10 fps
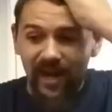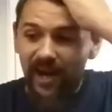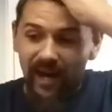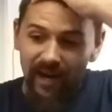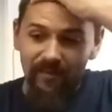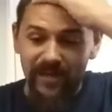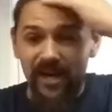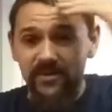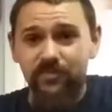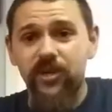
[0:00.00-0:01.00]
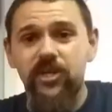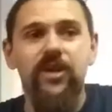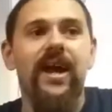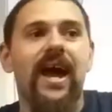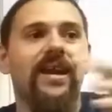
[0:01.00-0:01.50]
And I was pretty
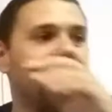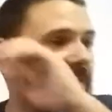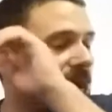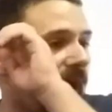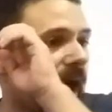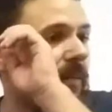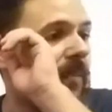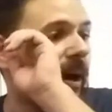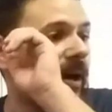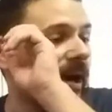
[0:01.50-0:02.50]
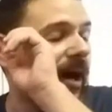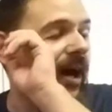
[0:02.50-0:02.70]
good at it, but